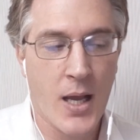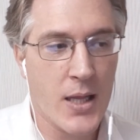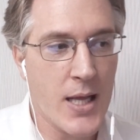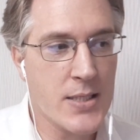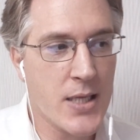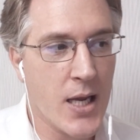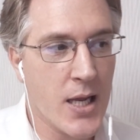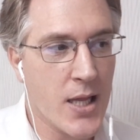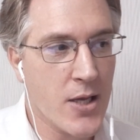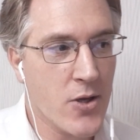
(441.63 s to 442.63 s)
Let's say
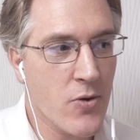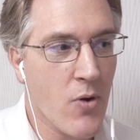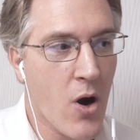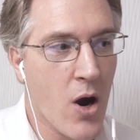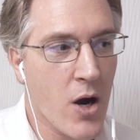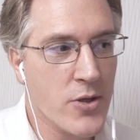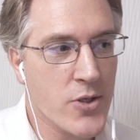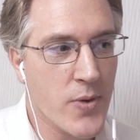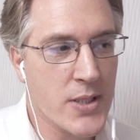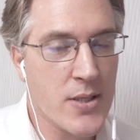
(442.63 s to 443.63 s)
that you are
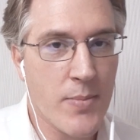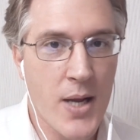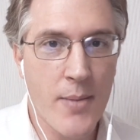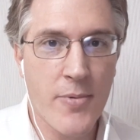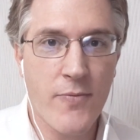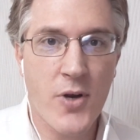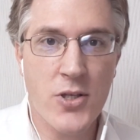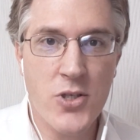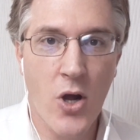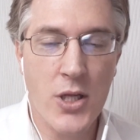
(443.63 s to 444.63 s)
doing some type of
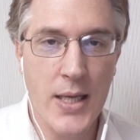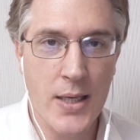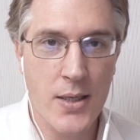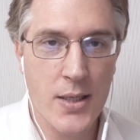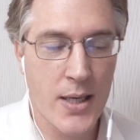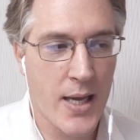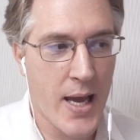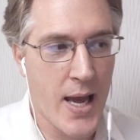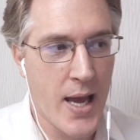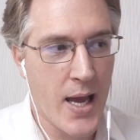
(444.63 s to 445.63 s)
consulting.
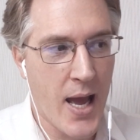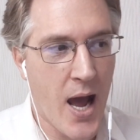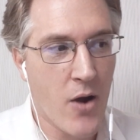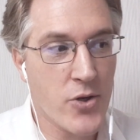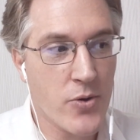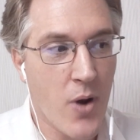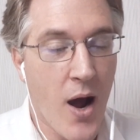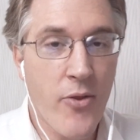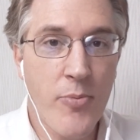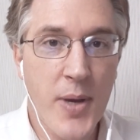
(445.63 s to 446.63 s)
How do
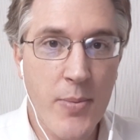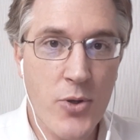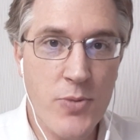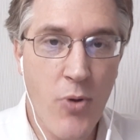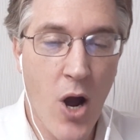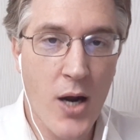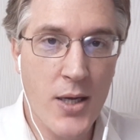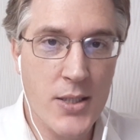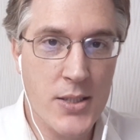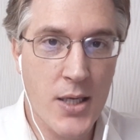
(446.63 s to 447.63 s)
other people's
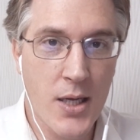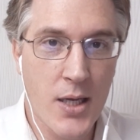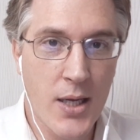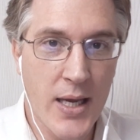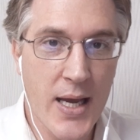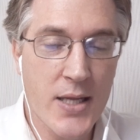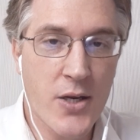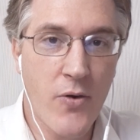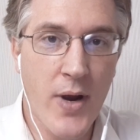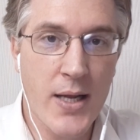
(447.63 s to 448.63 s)
products
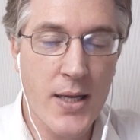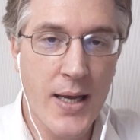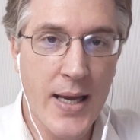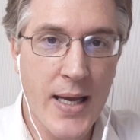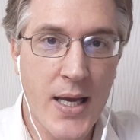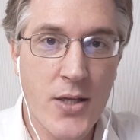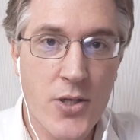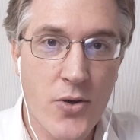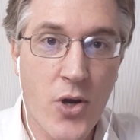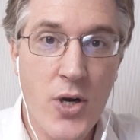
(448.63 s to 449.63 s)
integrate
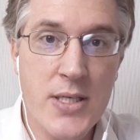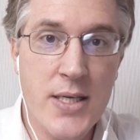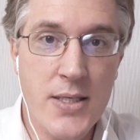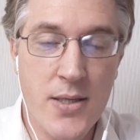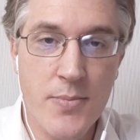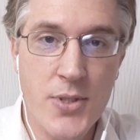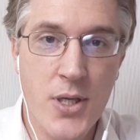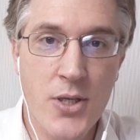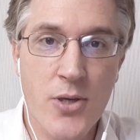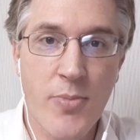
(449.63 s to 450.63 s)
into your systems
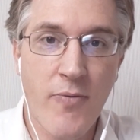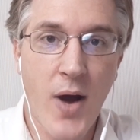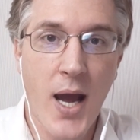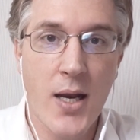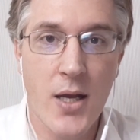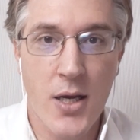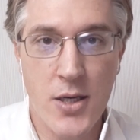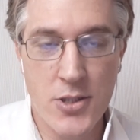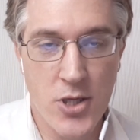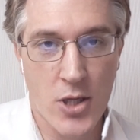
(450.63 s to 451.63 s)
to provide
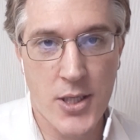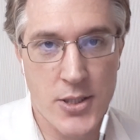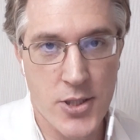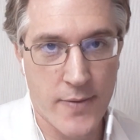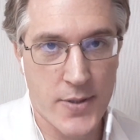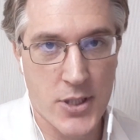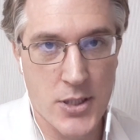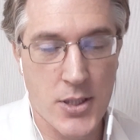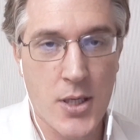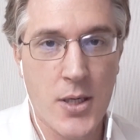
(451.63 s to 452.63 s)
consulting services?